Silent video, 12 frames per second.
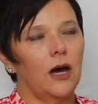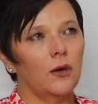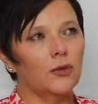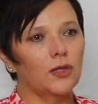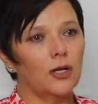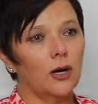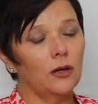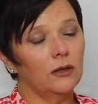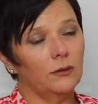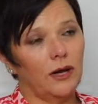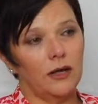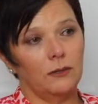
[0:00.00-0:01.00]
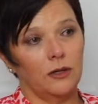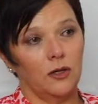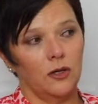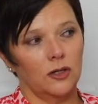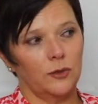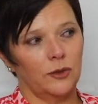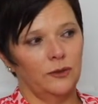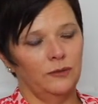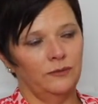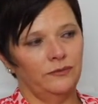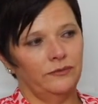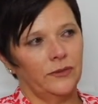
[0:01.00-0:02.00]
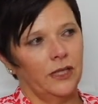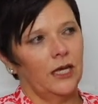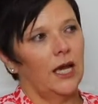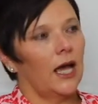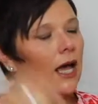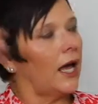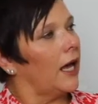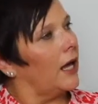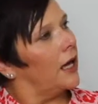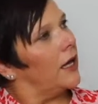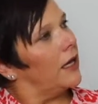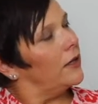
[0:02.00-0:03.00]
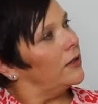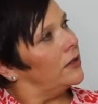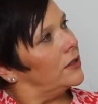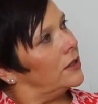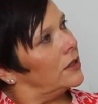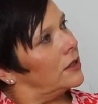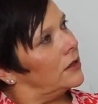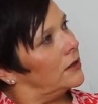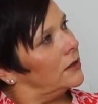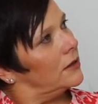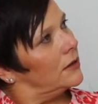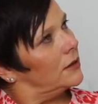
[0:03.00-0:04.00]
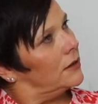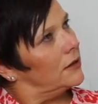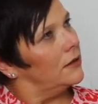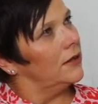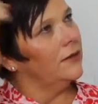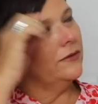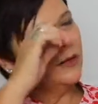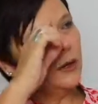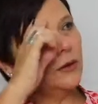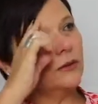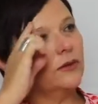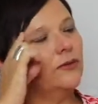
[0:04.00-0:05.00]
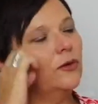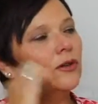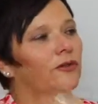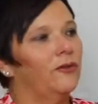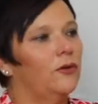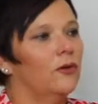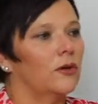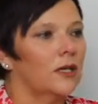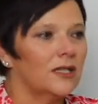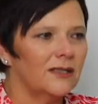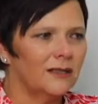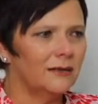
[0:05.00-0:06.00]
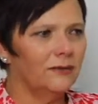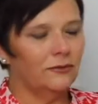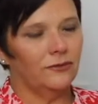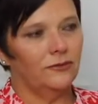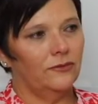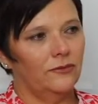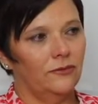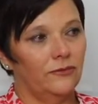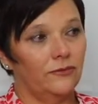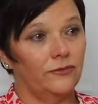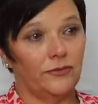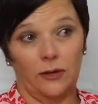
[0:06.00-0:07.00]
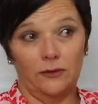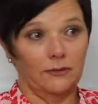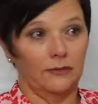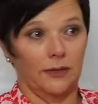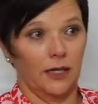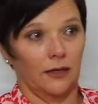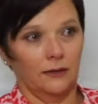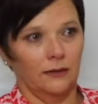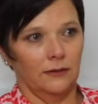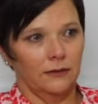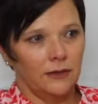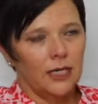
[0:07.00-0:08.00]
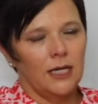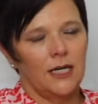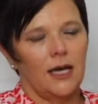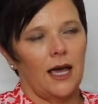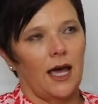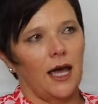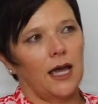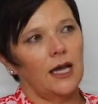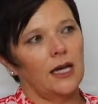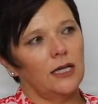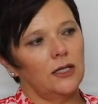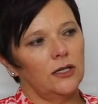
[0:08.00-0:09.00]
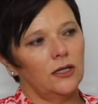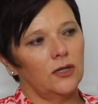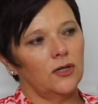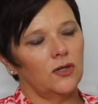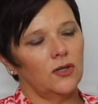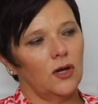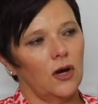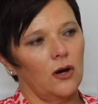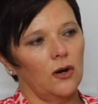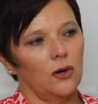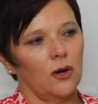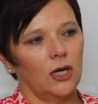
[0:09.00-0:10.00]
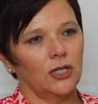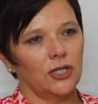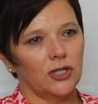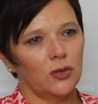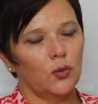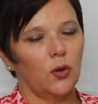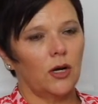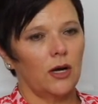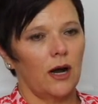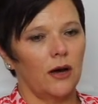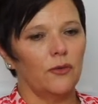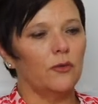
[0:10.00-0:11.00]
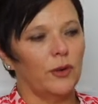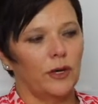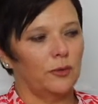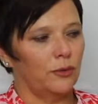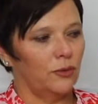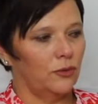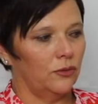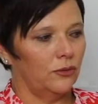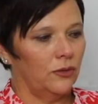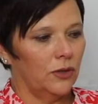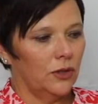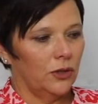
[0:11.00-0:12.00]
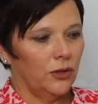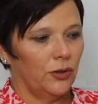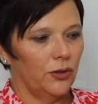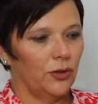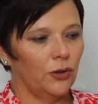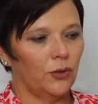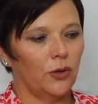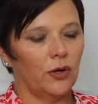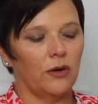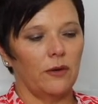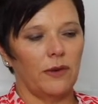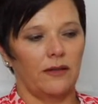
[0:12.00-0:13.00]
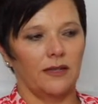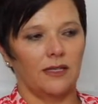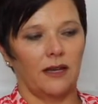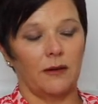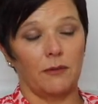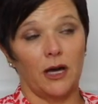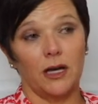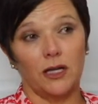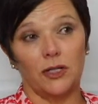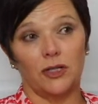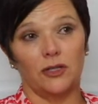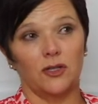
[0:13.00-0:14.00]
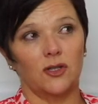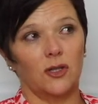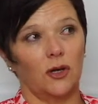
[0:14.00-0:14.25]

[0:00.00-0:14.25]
was told about them in hospital, and even though I was 44, I still felt young. And so I just wanted other people who were about the same age. And